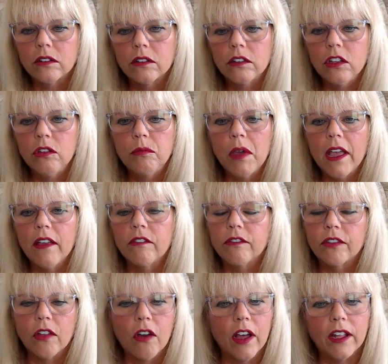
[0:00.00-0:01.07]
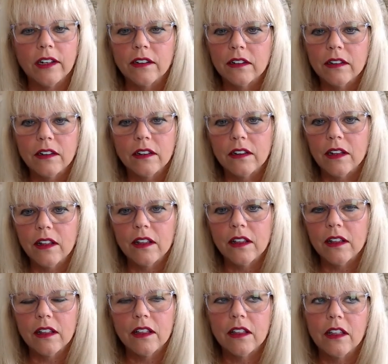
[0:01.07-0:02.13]
You may have thought,
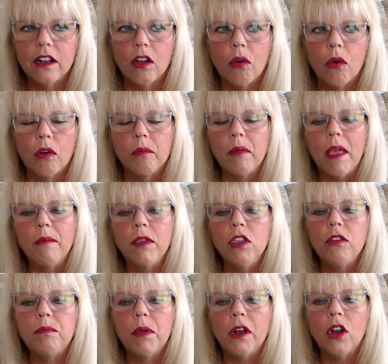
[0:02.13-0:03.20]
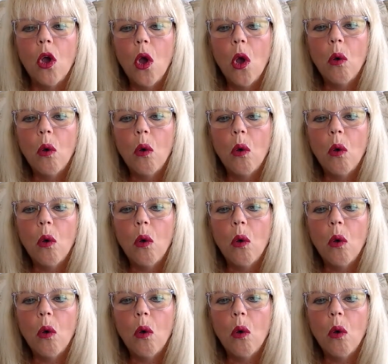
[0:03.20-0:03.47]
you know, or maybe you've been